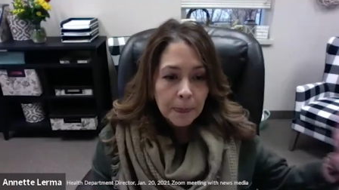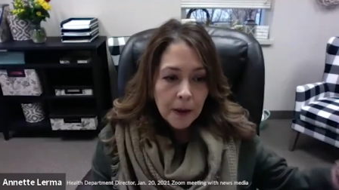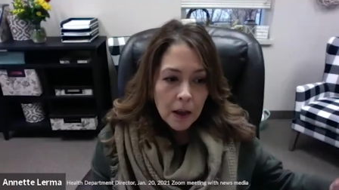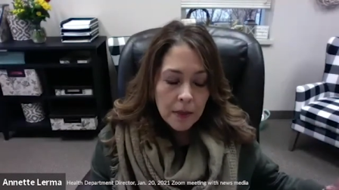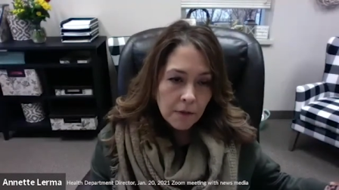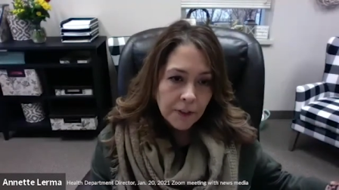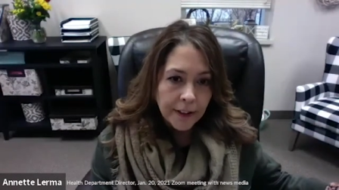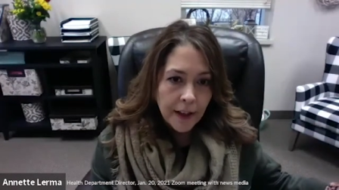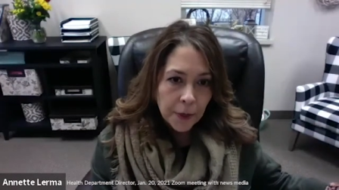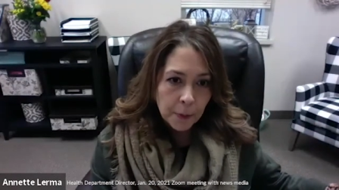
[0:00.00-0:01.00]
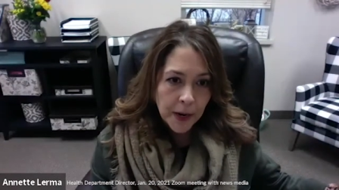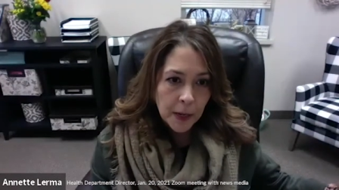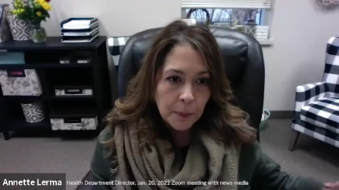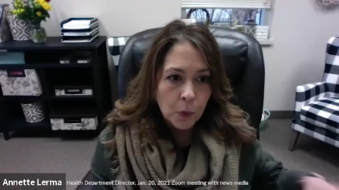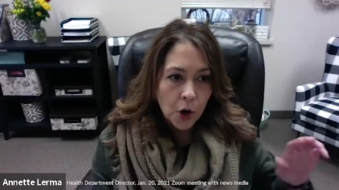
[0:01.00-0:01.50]
Uh, they'll fill out their
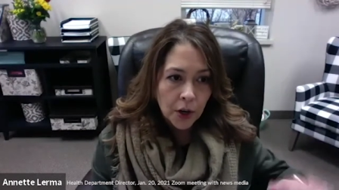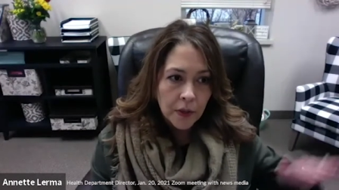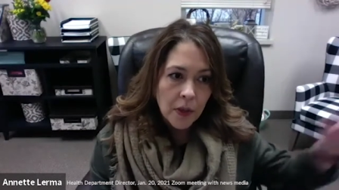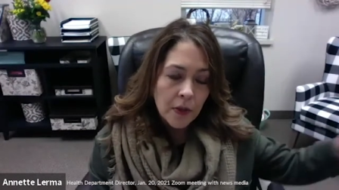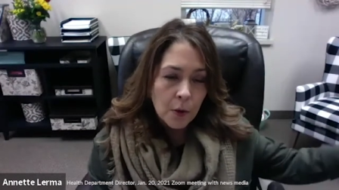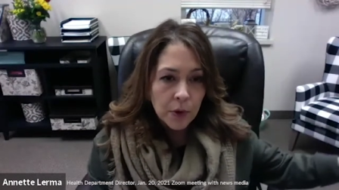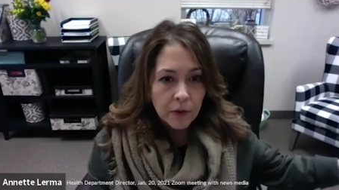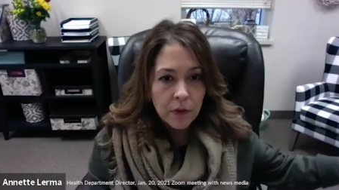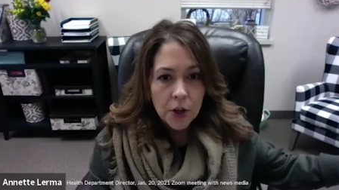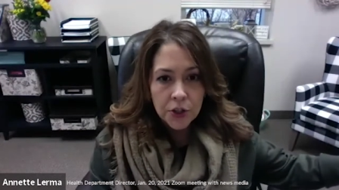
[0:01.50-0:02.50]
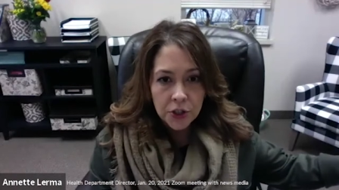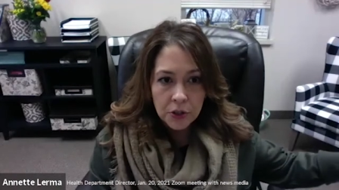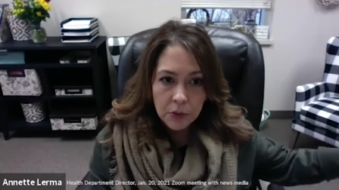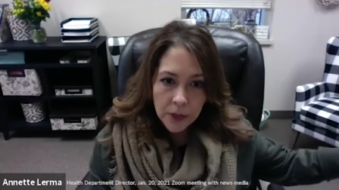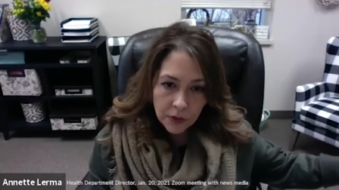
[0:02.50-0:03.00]
paperwork and then they'll move on
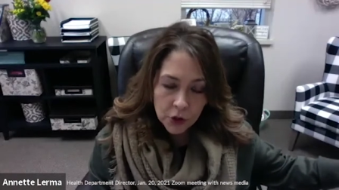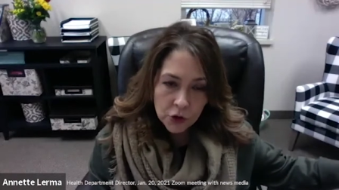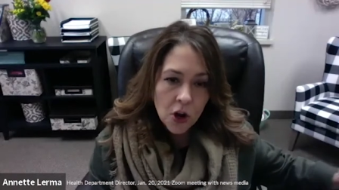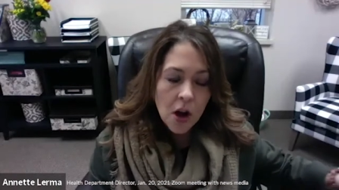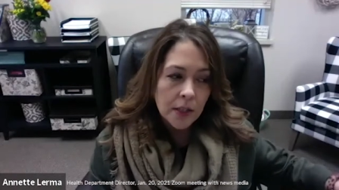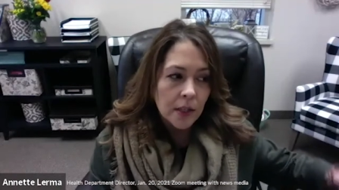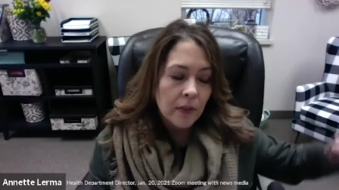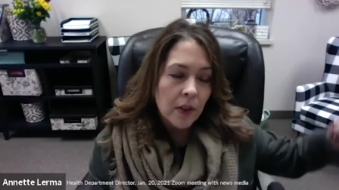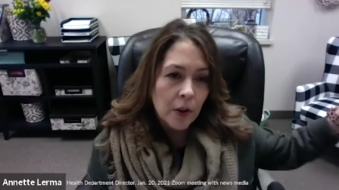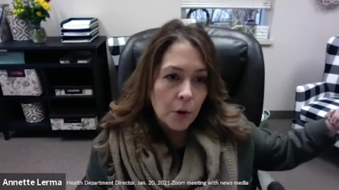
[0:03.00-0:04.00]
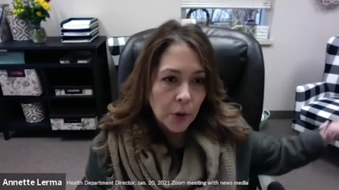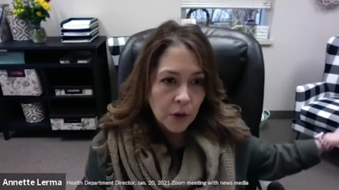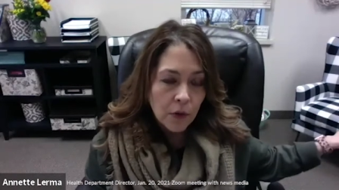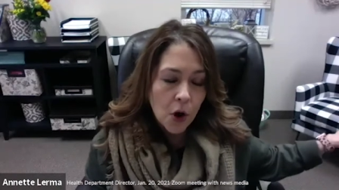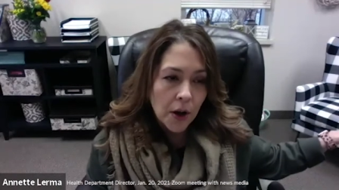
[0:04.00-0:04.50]
to get their shots and then they'll
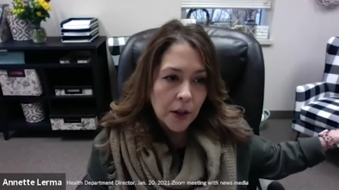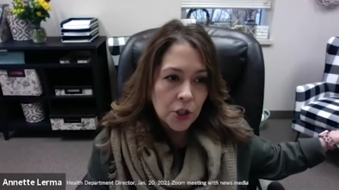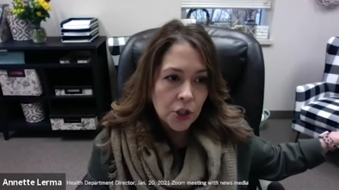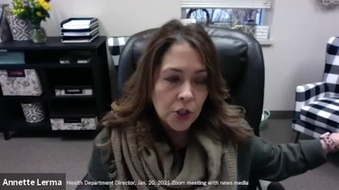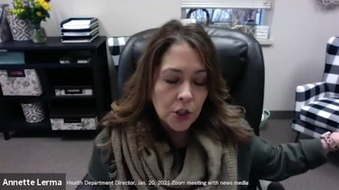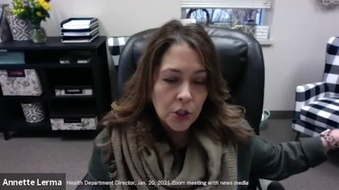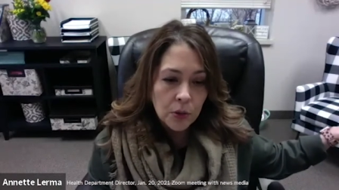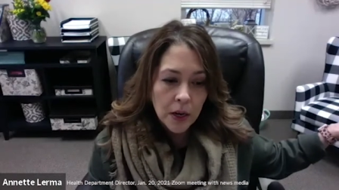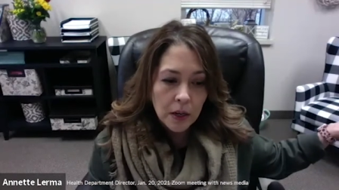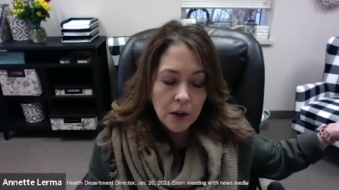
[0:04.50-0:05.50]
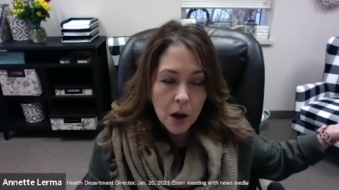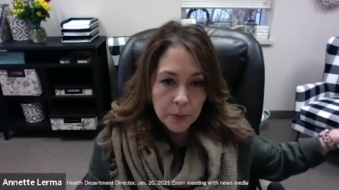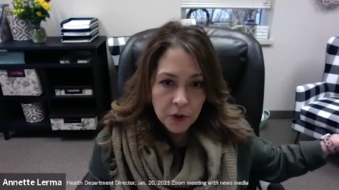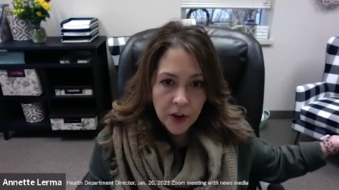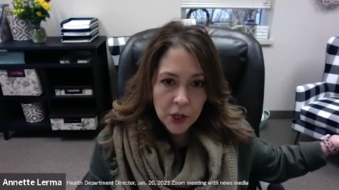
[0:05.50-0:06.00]
move on to an
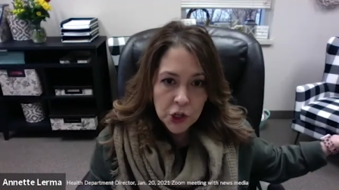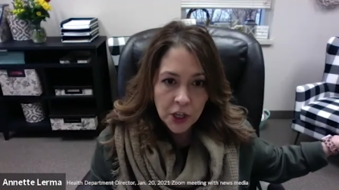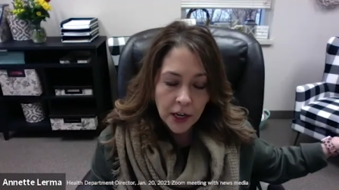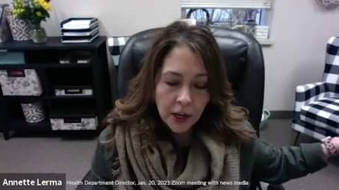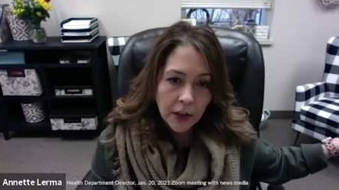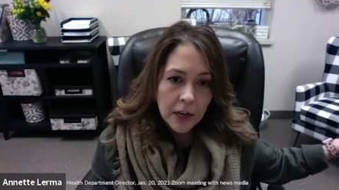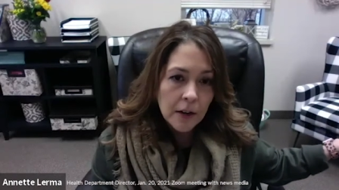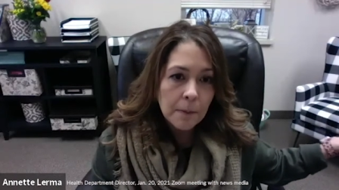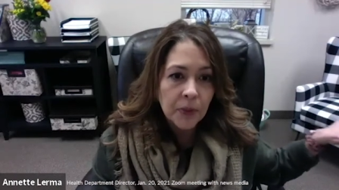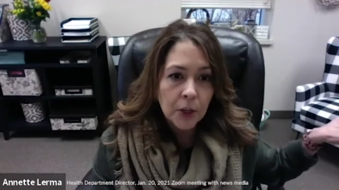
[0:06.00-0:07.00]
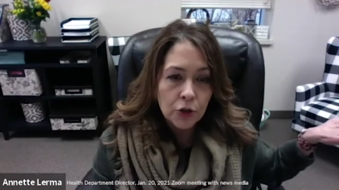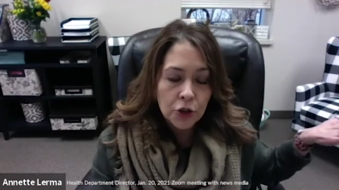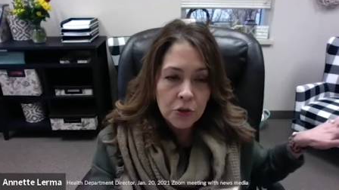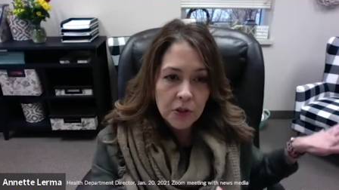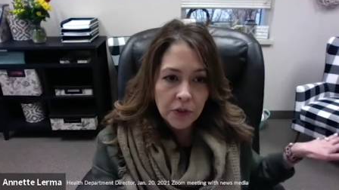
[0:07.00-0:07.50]
observation area. There are
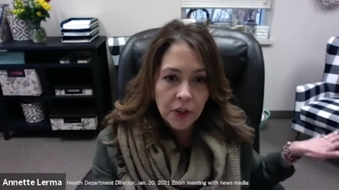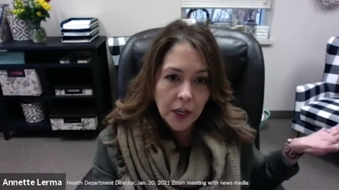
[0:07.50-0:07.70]
two different